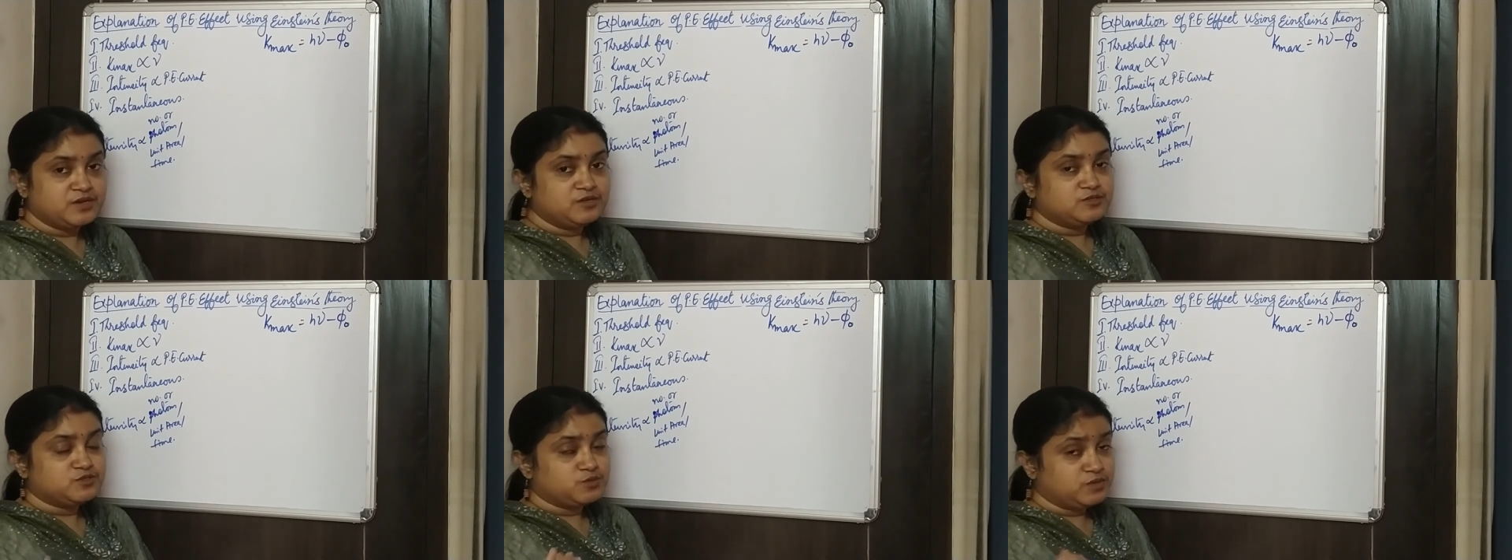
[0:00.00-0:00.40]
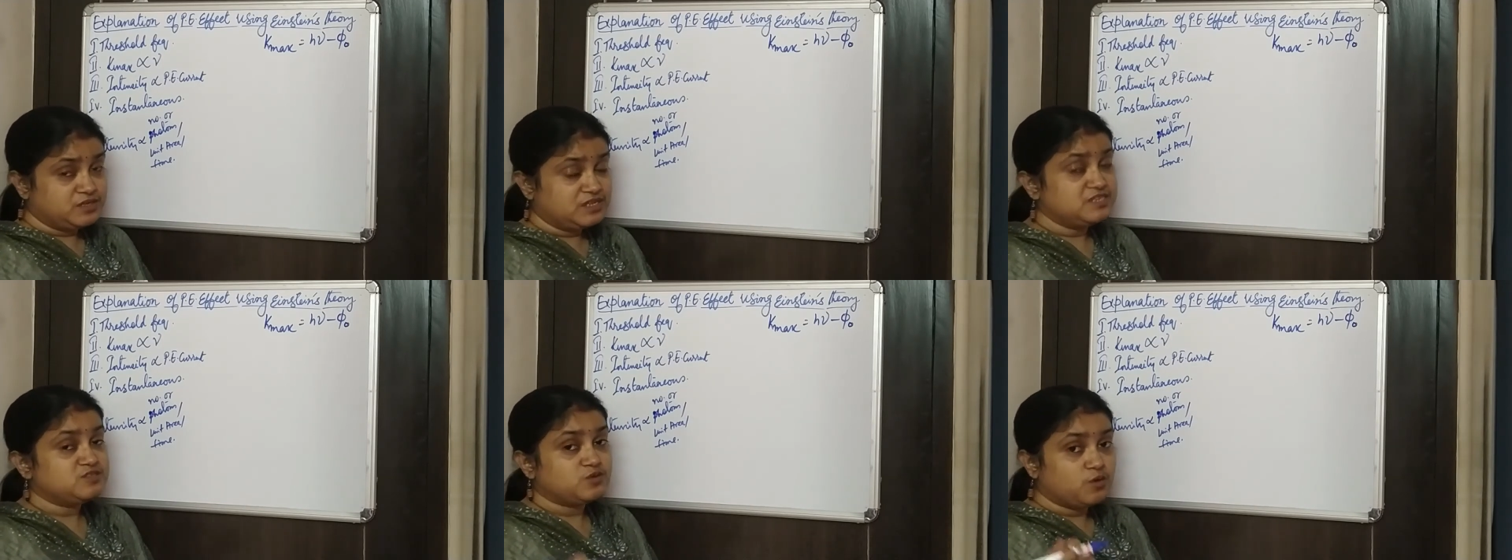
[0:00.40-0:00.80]
So it
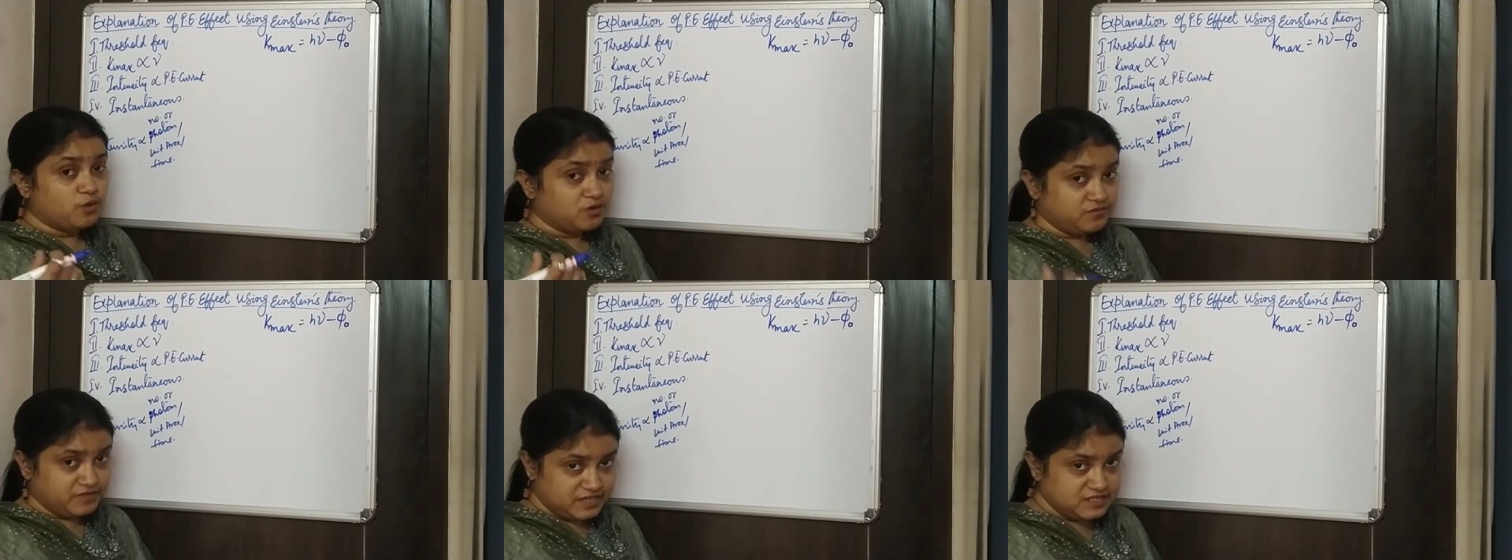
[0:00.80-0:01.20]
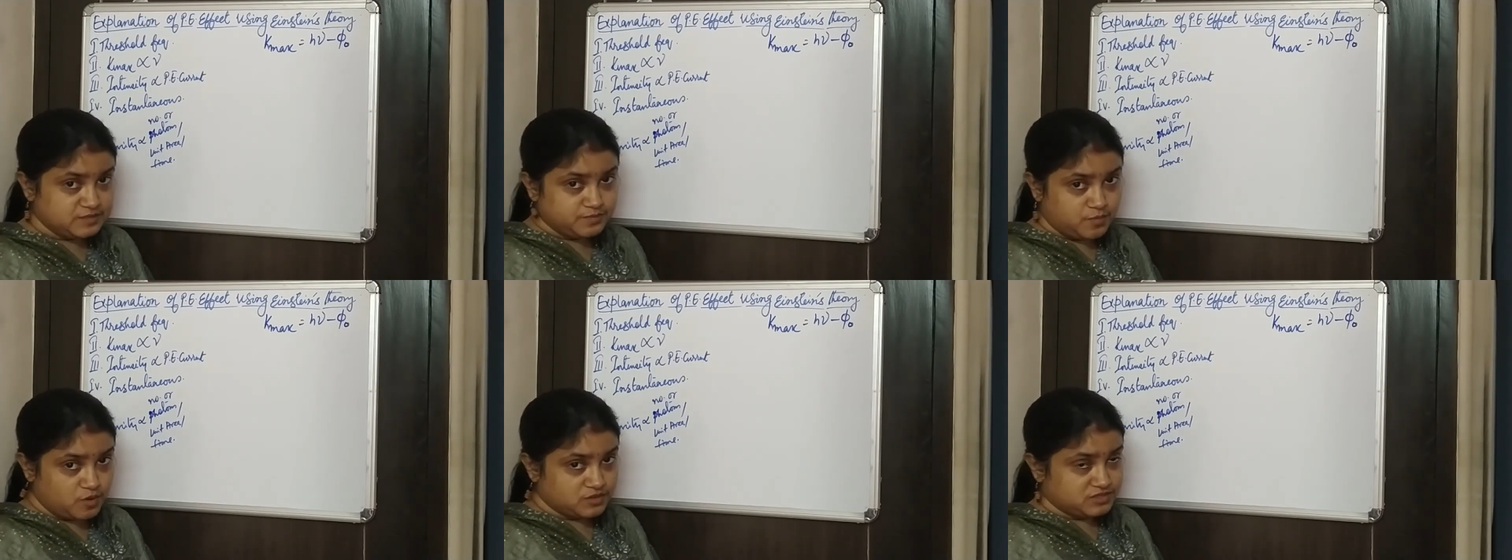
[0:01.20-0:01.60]
is always
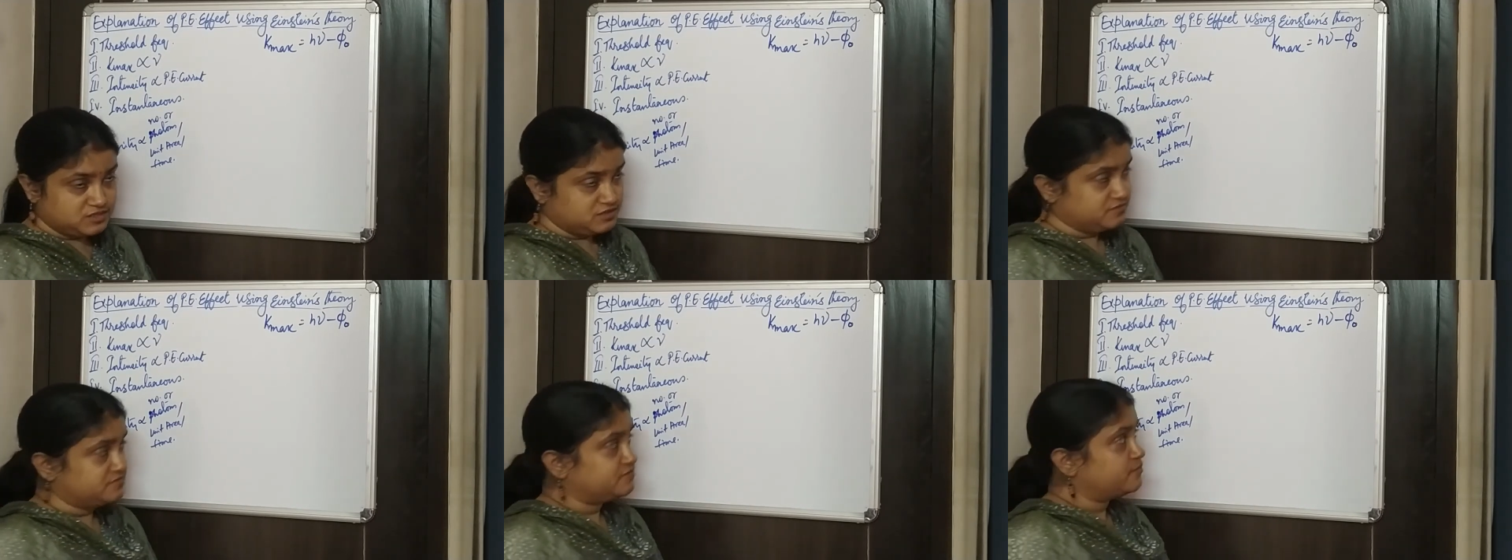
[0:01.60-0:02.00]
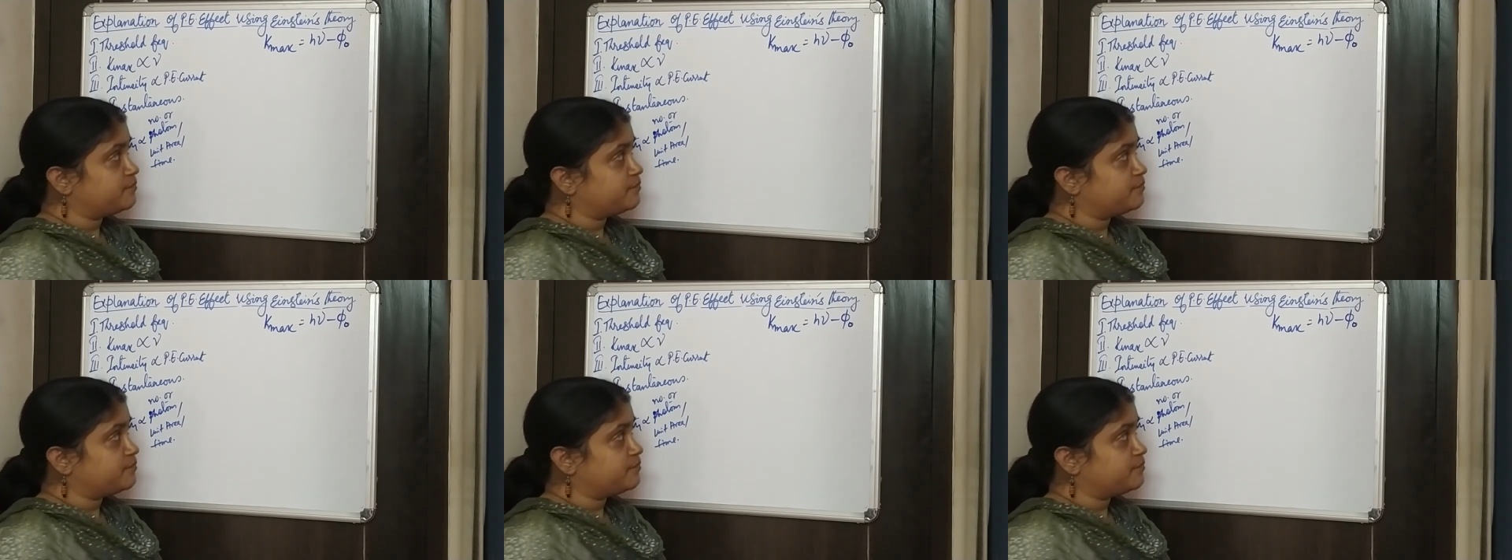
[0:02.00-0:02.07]
positive.